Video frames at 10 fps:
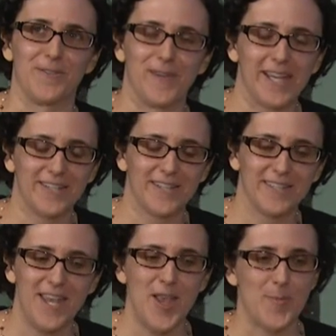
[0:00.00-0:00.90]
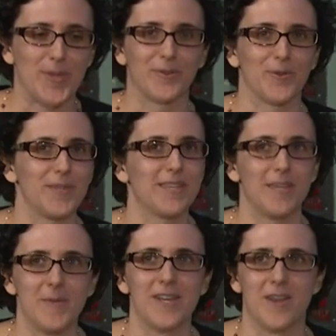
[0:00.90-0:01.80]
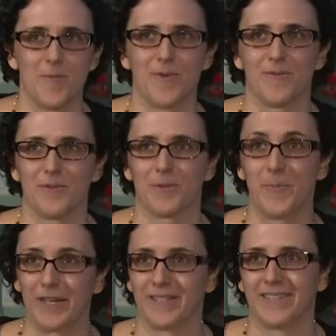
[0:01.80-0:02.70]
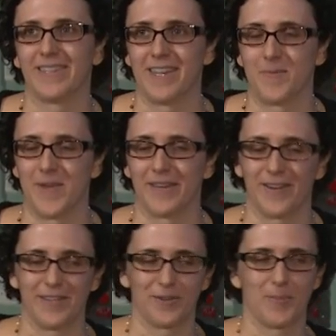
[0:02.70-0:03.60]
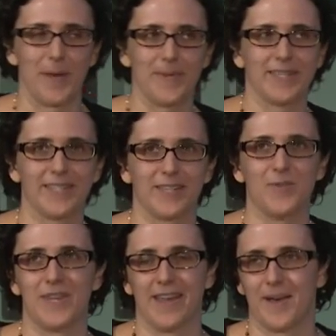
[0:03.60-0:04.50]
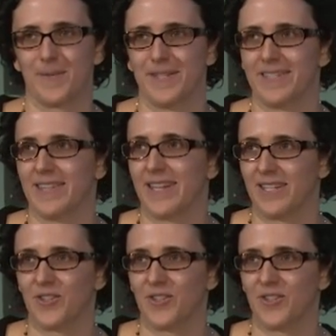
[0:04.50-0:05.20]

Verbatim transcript: the reactions, but there's only a limited number of those picks that they can pick, right? There's probably six unique options that they get to